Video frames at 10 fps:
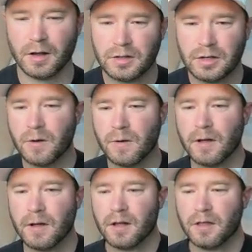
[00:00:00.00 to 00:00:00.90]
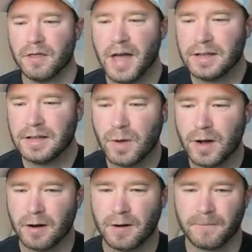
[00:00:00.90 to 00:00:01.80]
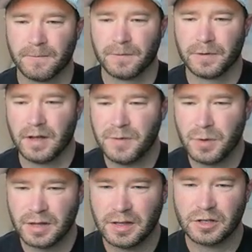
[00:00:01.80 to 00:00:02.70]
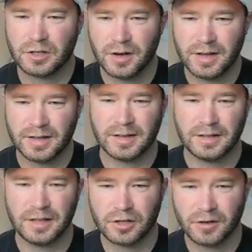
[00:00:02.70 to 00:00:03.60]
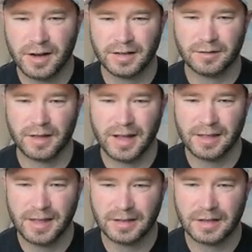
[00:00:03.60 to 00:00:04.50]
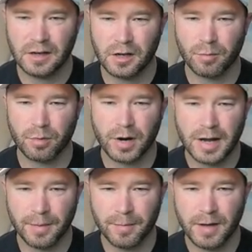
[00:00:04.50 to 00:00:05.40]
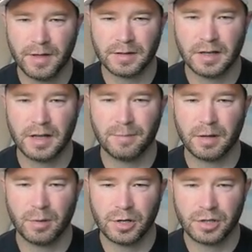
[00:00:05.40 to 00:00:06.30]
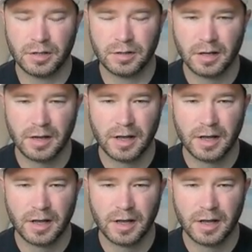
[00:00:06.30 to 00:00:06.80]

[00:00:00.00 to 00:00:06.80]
So that's where if you get these trends and these trades like this, and you can break up above this and get big pushes,